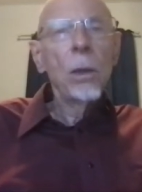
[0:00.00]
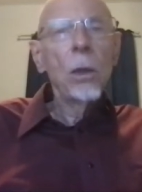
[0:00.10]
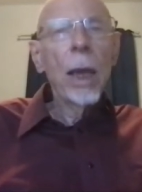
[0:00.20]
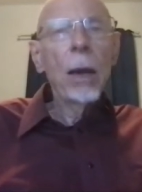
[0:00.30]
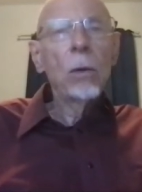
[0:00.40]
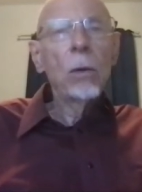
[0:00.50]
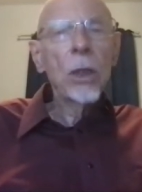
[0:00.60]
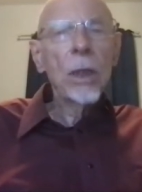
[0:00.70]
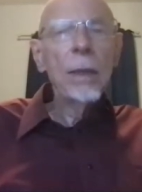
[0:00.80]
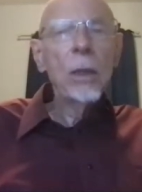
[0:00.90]
our
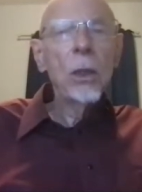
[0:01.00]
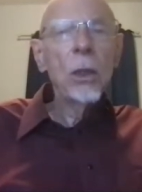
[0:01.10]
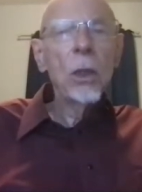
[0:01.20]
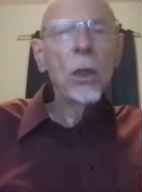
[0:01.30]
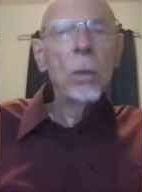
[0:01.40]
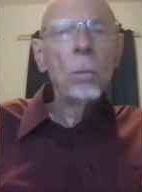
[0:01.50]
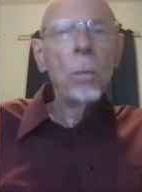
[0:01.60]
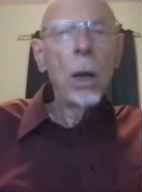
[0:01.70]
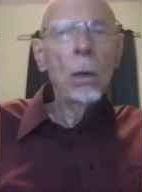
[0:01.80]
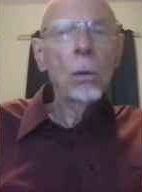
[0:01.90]
sentences
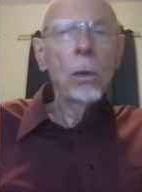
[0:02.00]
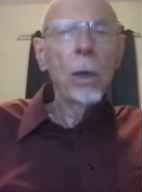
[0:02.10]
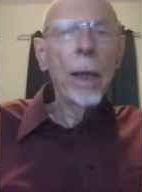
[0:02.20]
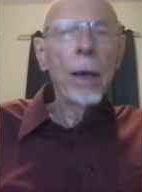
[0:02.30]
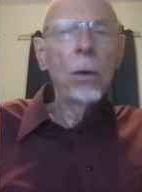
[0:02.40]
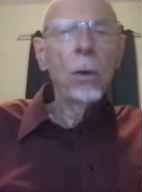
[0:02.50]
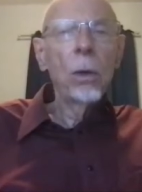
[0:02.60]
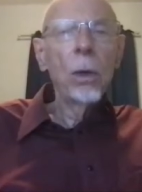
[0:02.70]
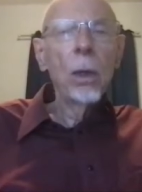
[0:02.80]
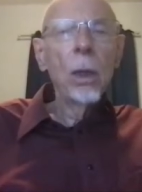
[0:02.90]
model
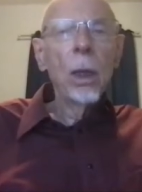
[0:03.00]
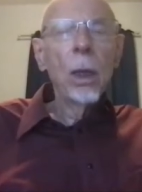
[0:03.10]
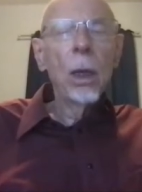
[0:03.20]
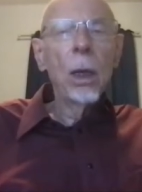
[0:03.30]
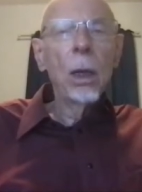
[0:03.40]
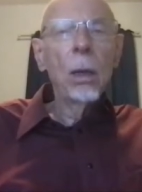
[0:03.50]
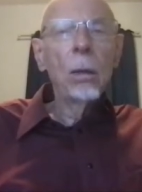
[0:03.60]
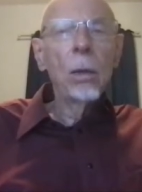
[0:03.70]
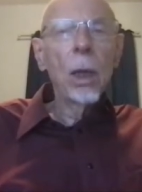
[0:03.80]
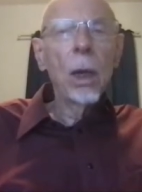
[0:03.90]
uh,
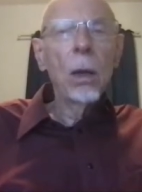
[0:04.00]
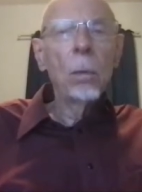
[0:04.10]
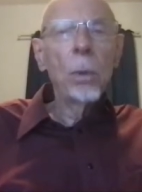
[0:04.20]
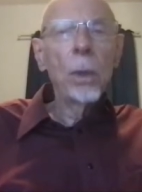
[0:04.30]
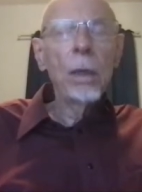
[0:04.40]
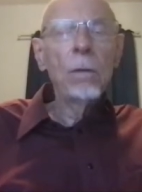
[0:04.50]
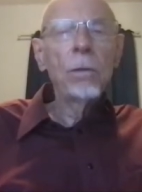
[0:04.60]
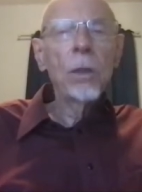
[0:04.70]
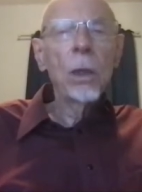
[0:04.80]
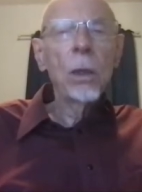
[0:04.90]
our
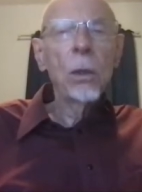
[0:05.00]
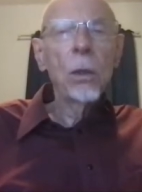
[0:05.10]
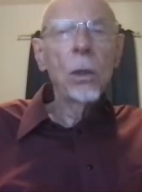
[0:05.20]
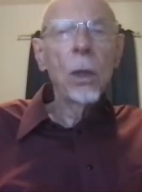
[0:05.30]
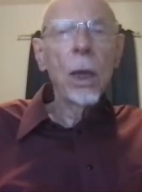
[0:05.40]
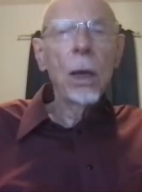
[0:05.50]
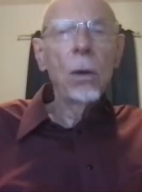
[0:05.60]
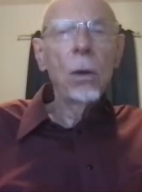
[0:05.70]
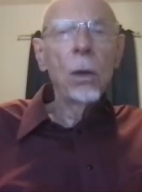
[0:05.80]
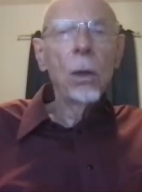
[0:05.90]
beliefs and
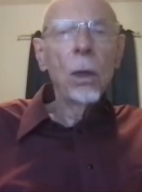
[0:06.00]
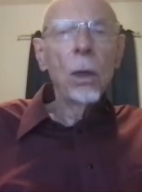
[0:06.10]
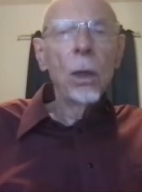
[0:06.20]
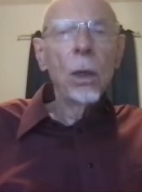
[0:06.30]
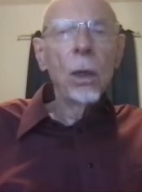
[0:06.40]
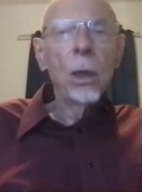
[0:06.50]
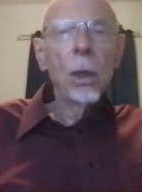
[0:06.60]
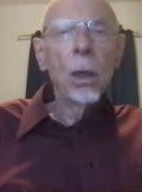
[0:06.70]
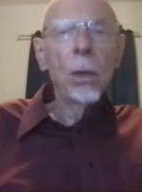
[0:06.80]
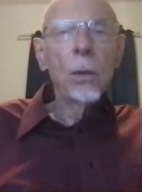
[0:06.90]
our
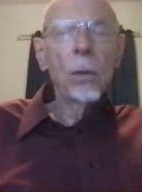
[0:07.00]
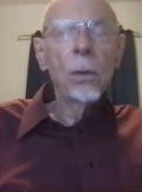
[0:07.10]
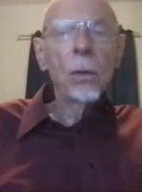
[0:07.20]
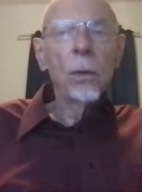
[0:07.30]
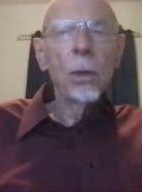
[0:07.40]
other